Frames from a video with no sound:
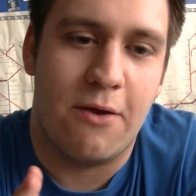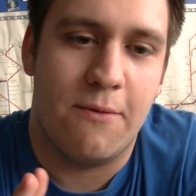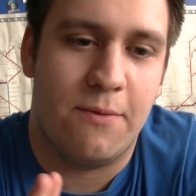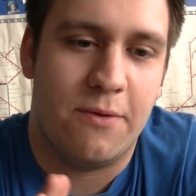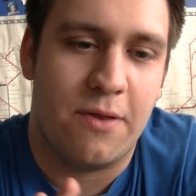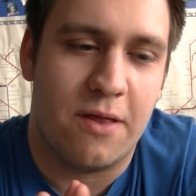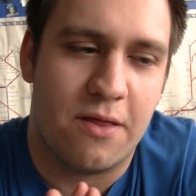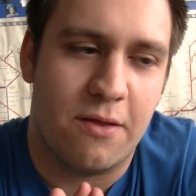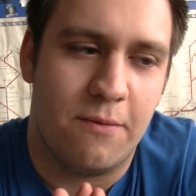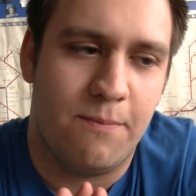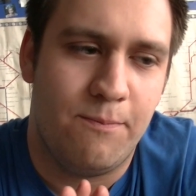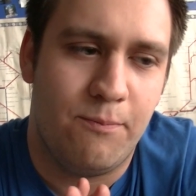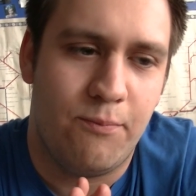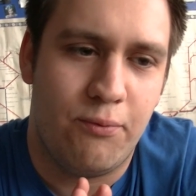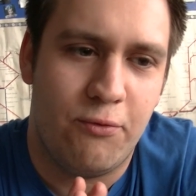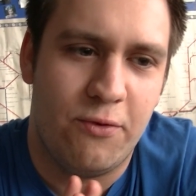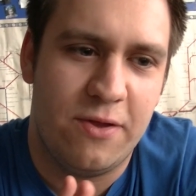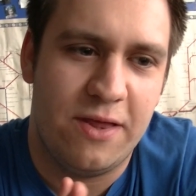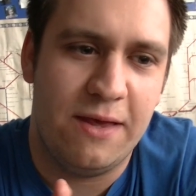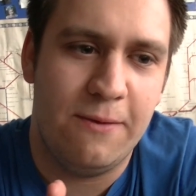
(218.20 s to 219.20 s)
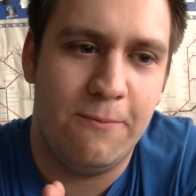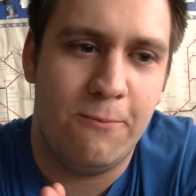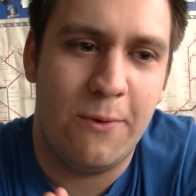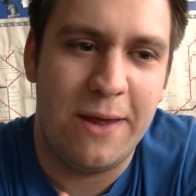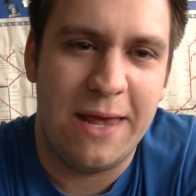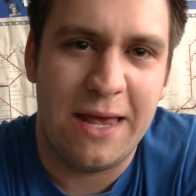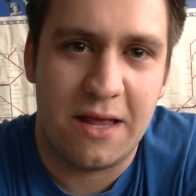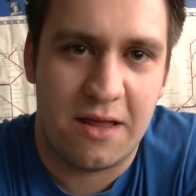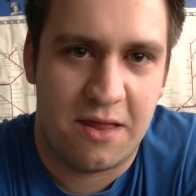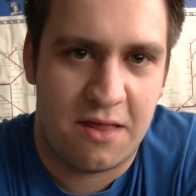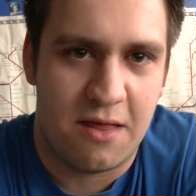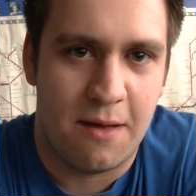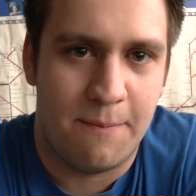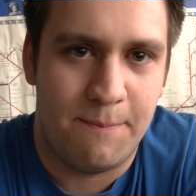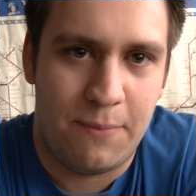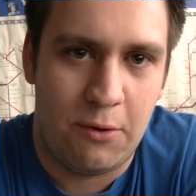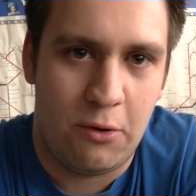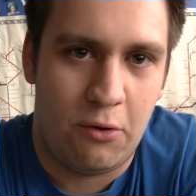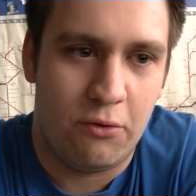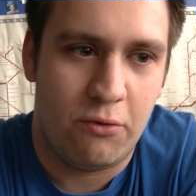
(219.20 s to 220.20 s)
there's a pretty weak
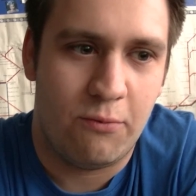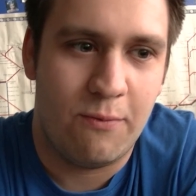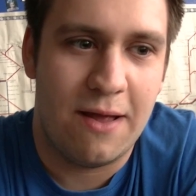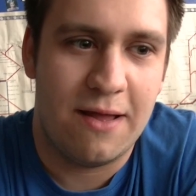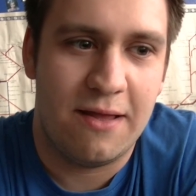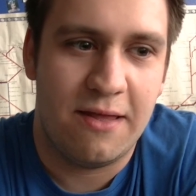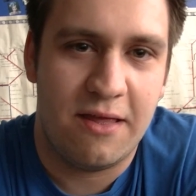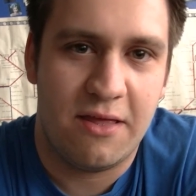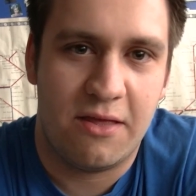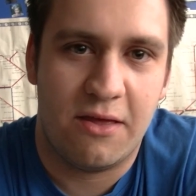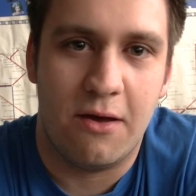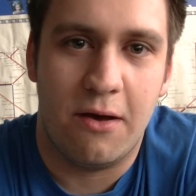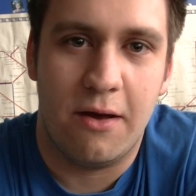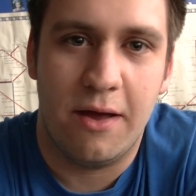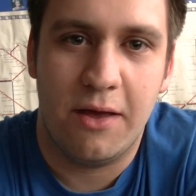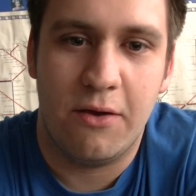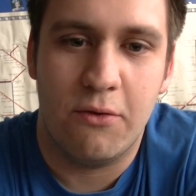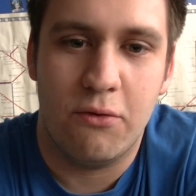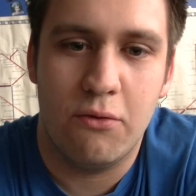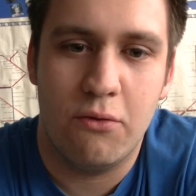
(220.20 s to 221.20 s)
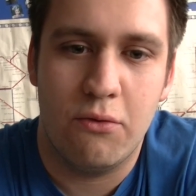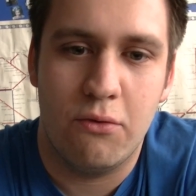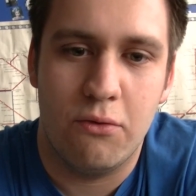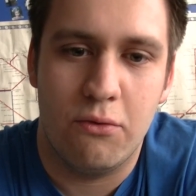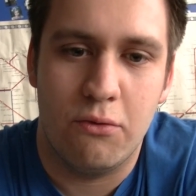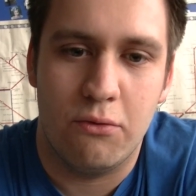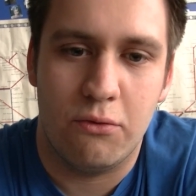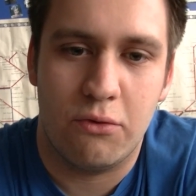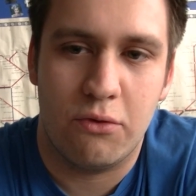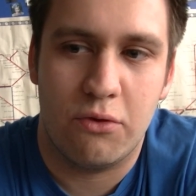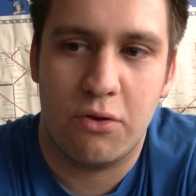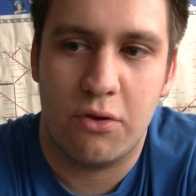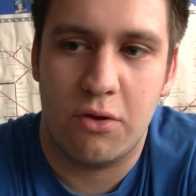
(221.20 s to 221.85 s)
subplot where this guy called